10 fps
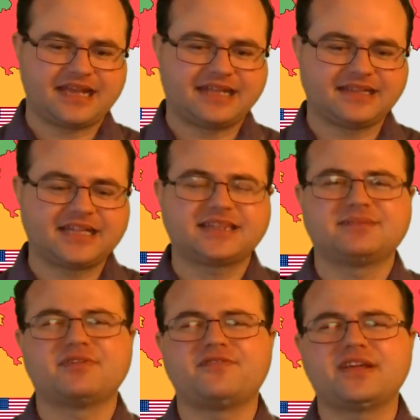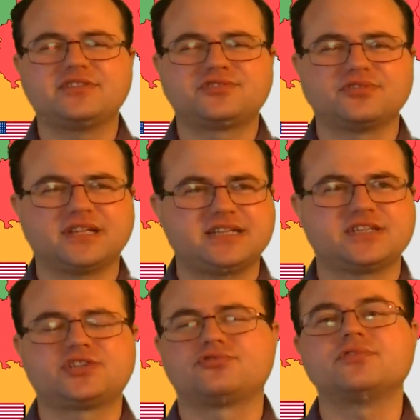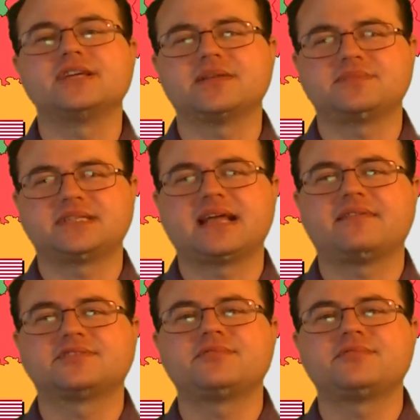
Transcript: and let them eventually destroy themselves,